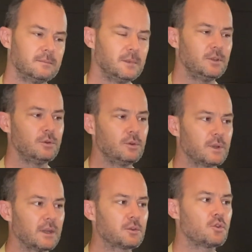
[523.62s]
You
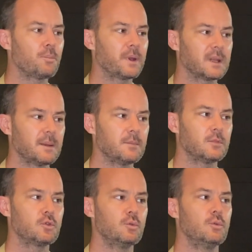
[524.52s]
cannot compare
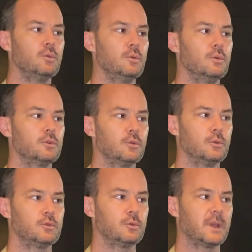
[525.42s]
them to
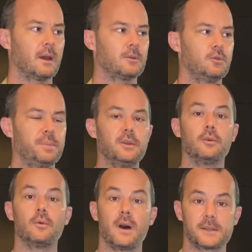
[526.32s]

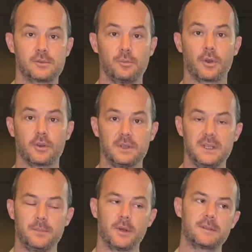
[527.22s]
Pinot Noirs, to
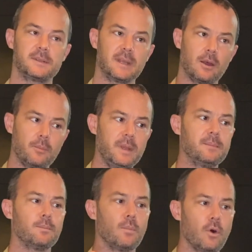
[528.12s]
Burgundy, but they are a
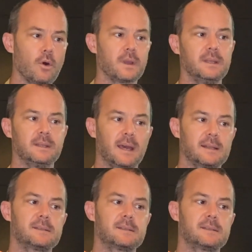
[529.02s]
bit more, in that